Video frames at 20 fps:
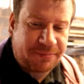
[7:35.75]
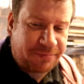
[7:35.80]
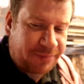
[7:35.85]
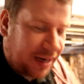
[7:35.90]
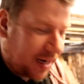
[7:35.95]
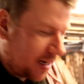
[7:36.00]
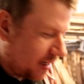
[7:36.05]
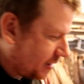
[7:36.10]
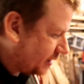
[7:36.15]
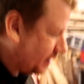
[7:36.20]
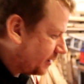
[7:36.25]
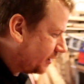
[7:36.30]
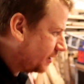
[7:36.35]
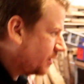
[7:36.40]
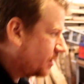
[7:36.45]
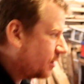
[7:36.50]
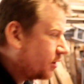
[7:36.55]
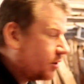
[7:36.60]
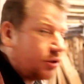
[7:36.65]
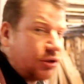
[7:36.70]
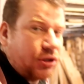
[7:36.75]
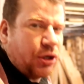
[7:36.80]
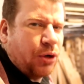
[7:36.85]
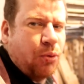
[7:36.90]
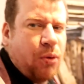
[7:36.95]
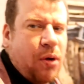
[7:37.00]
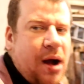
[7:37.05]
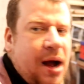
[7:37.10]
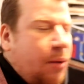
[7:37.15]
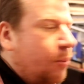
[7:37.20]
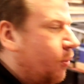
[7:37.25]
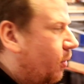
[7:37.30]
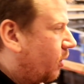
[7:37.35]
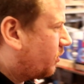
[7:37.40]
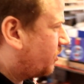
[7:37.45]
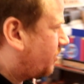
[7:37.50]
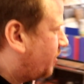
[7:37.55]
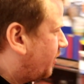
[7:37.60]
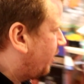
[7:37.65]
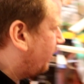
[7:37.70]
back to what I
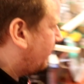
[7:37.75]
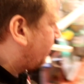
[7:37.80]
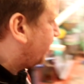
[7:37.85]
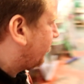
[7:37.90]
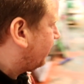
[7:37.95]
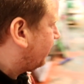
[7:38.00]
wanted.